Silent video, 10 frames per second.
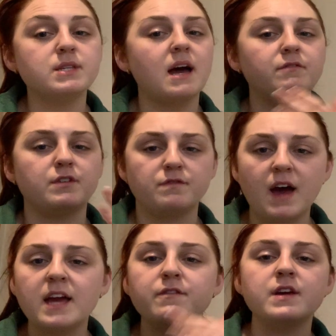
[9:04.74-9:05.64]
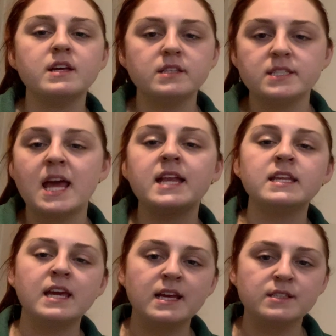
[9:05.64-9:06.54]
so after 5 years, 10
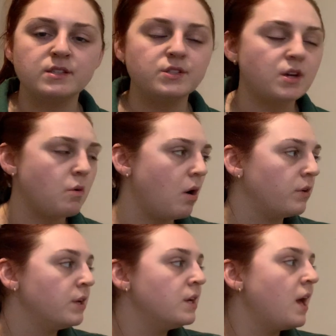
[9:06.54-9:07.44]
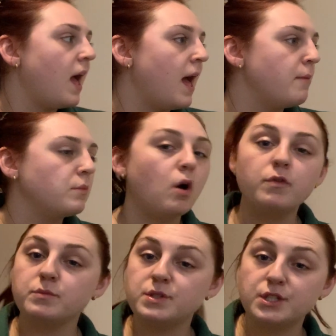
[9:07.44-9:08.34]
years and so on, got
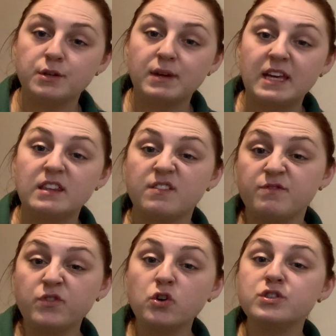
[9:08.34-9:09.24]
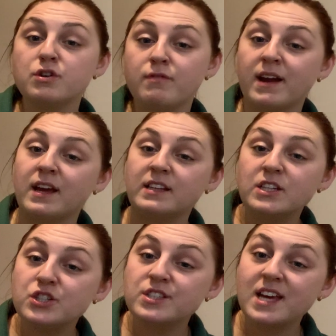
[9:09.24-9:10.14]
them to do either photo
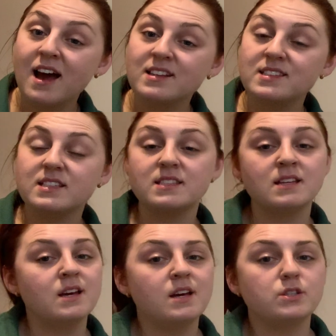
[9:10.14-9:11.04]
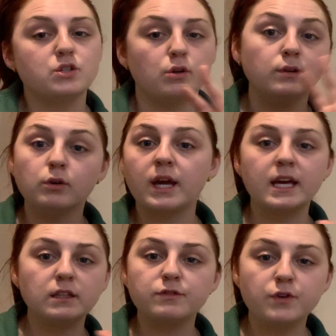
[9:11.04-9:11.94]
recognition tasks, so looking
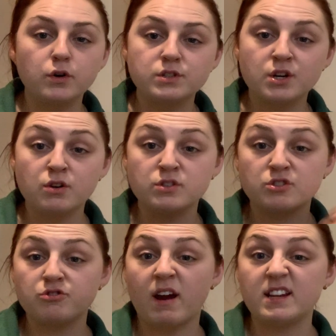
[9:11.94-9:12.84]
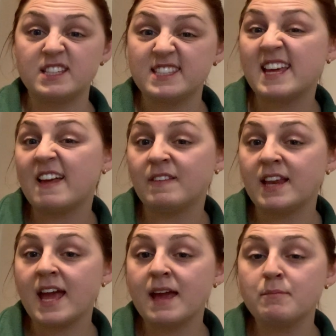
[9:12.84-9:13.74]
at the photos and trying to say the
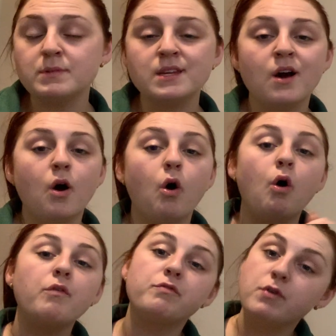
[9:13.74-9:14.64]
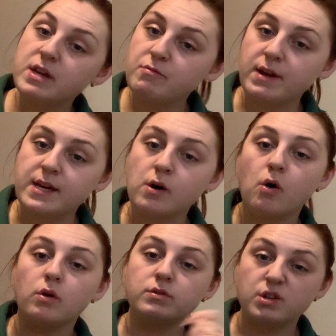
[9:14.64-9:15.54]
names, or free
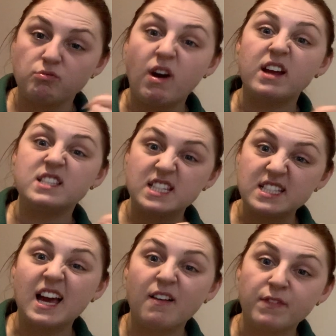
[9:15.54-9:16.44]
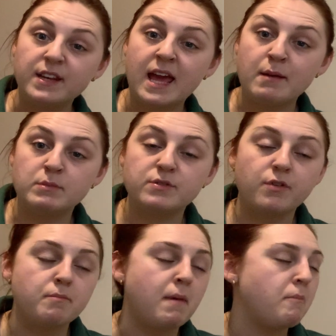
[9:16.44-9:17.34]
recall, so writing down the names
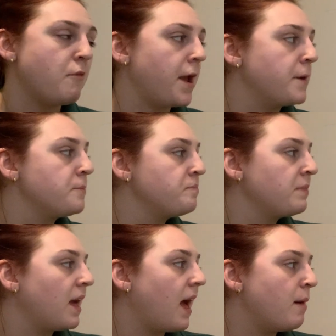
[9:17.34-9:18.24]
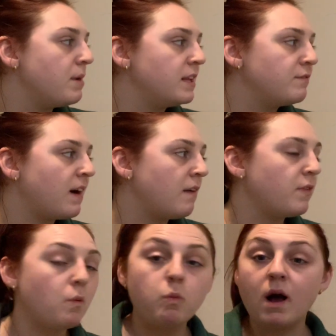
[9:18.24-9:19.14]
from memory. And he found
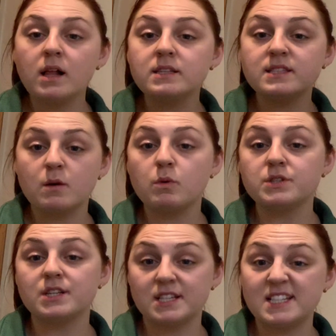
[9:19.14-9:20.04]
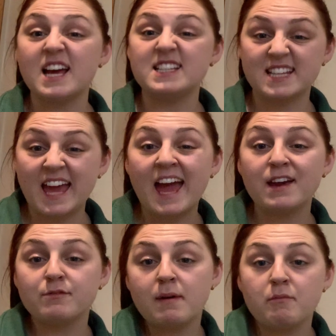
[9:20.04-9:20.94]
that whilst there was a decay
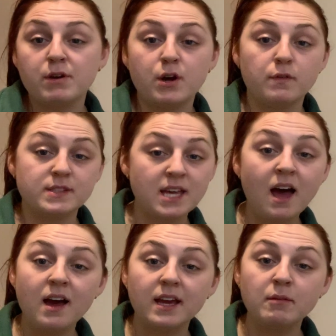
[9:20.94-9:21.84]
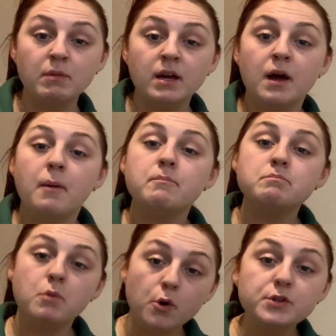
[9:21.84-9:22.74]
of memory over time,
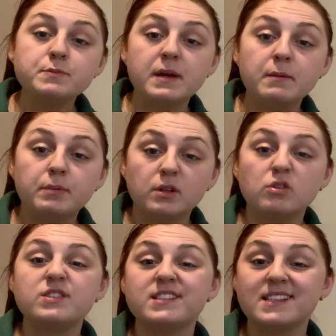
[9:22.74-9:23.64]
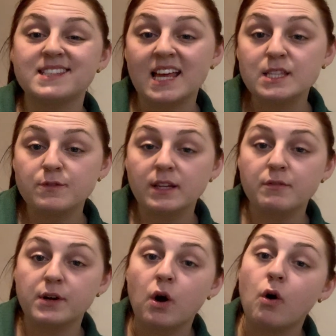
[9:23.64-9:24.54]
most people could successfully
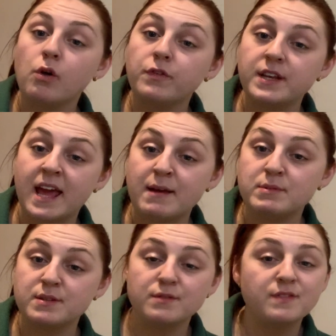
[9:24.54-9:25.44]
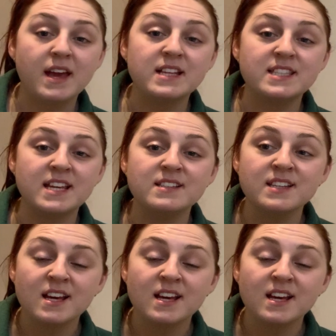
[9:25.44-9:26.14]
recall the names and faces